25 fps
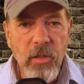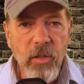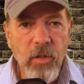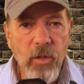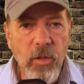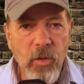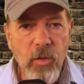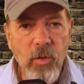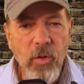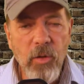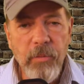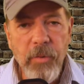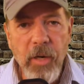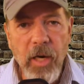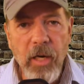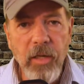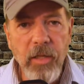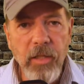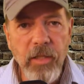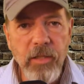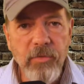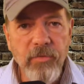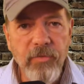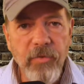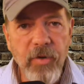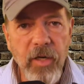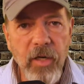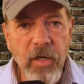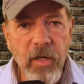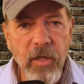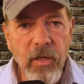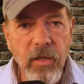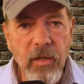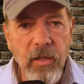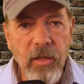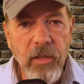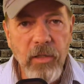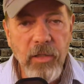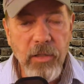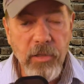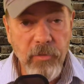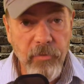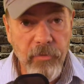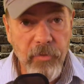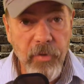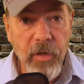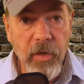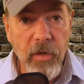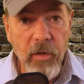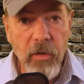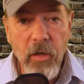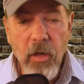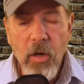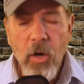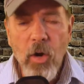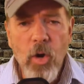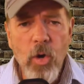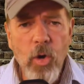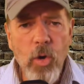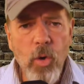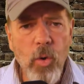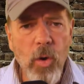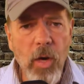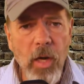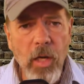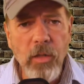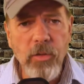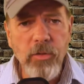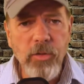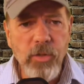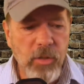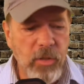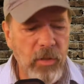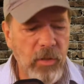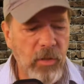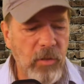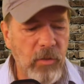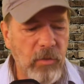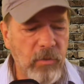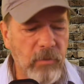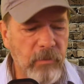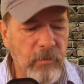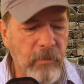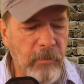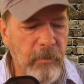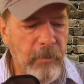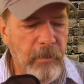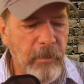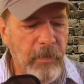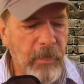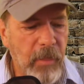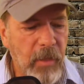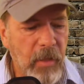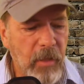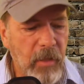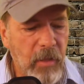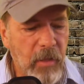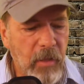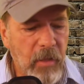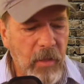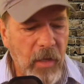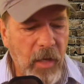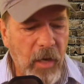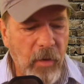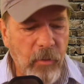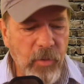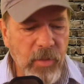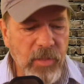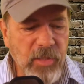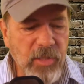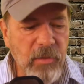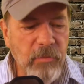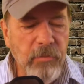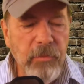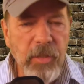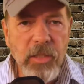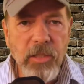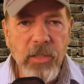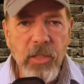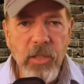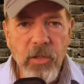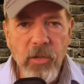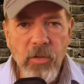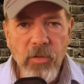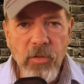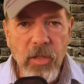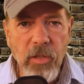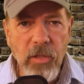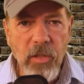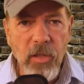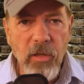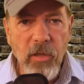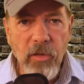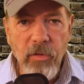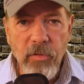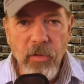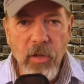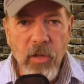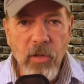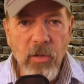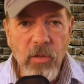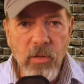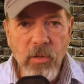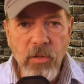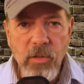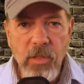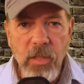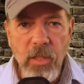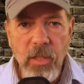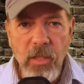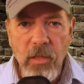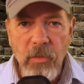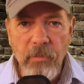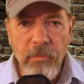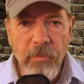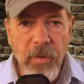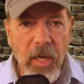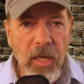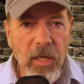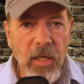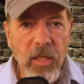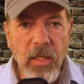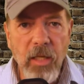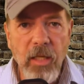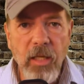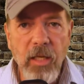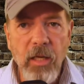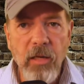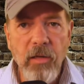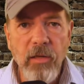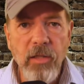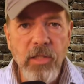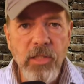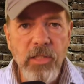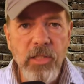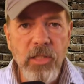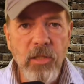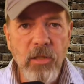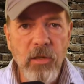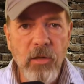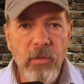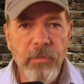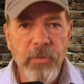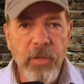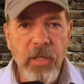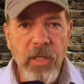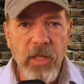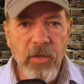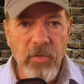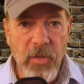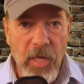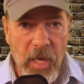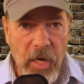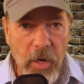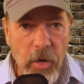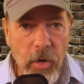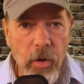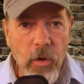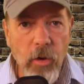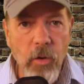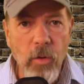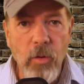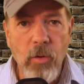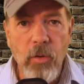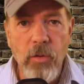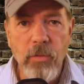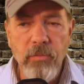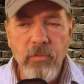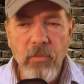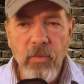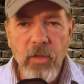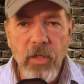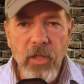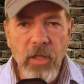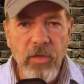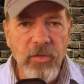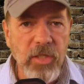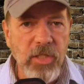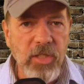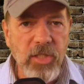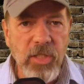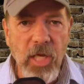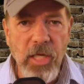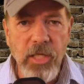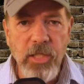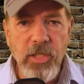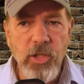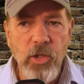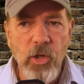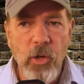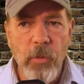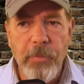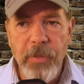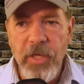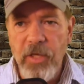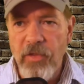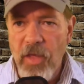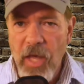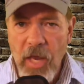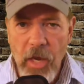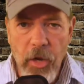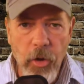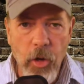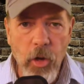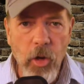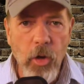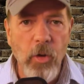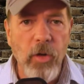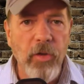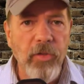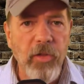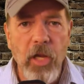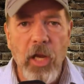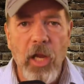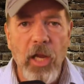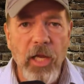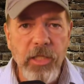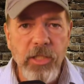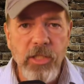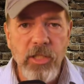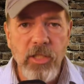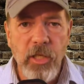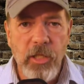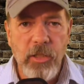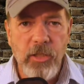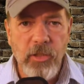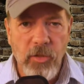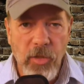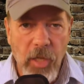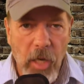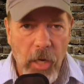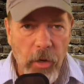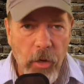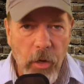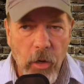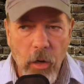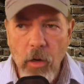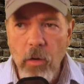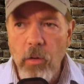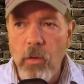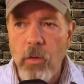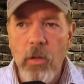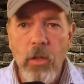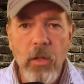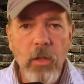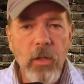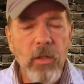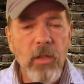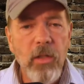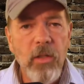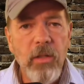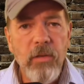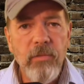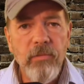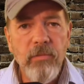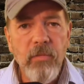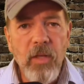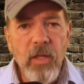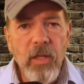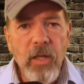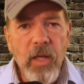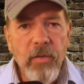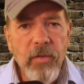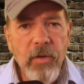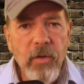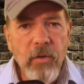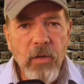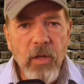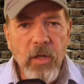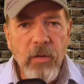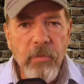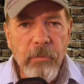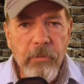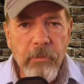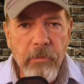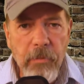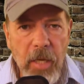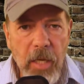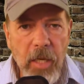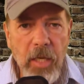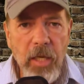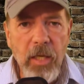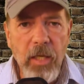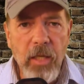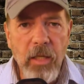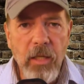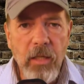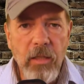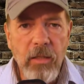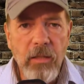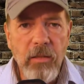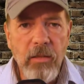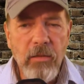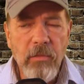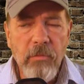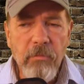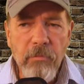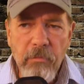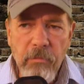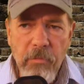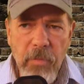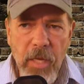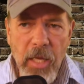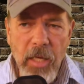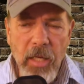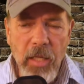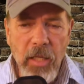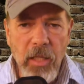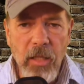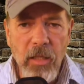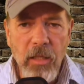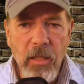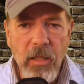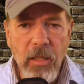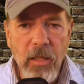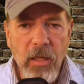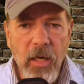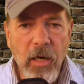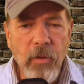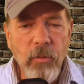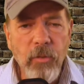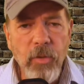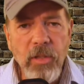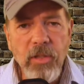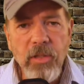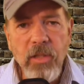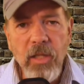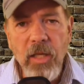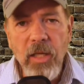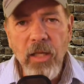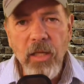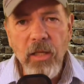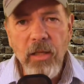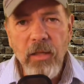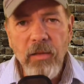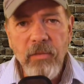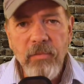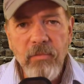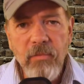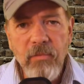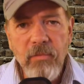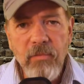knew about his affair, who else knew? I would submit to you that there are those in the Bannock County GOP that knew, in the state GOP that knew, in the legislature that knew. And there are many, many, I would think,